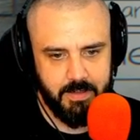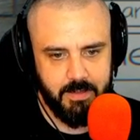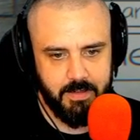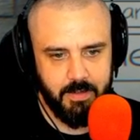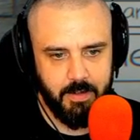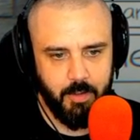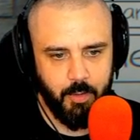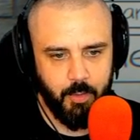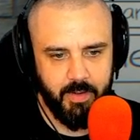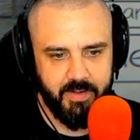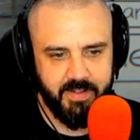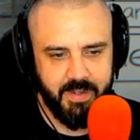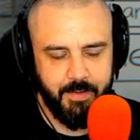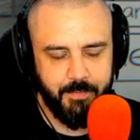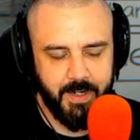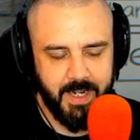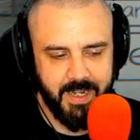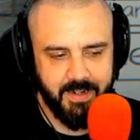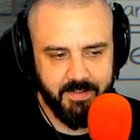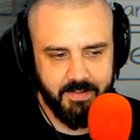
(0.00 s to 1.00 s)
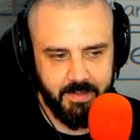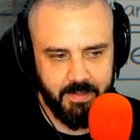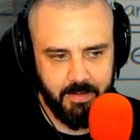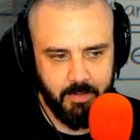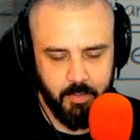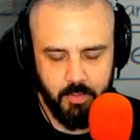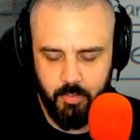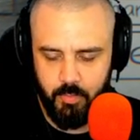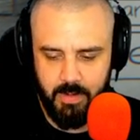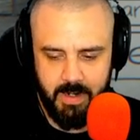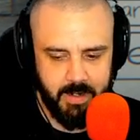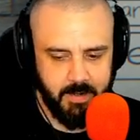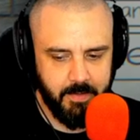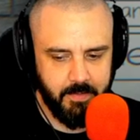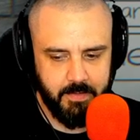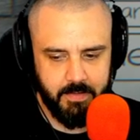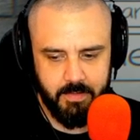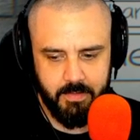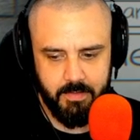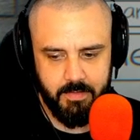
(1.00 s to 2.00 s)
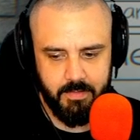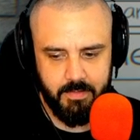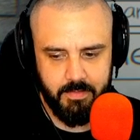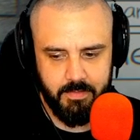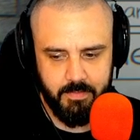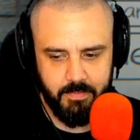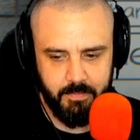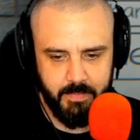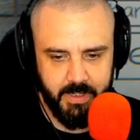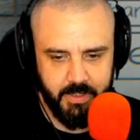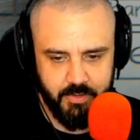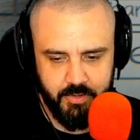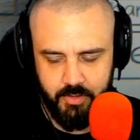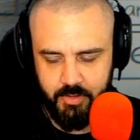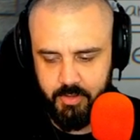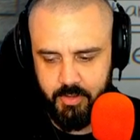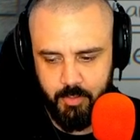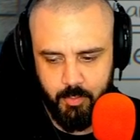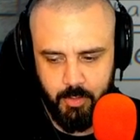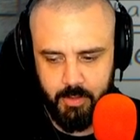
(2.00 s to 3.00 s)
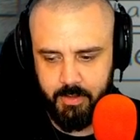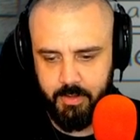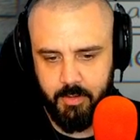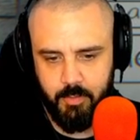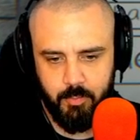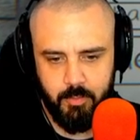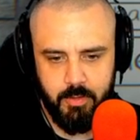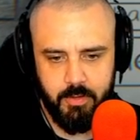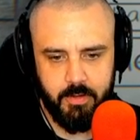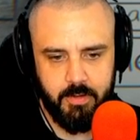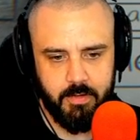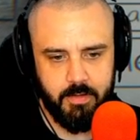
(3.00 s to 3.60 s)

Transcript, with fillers: Always have an exit. Look around. Make sure you know where you're going to run.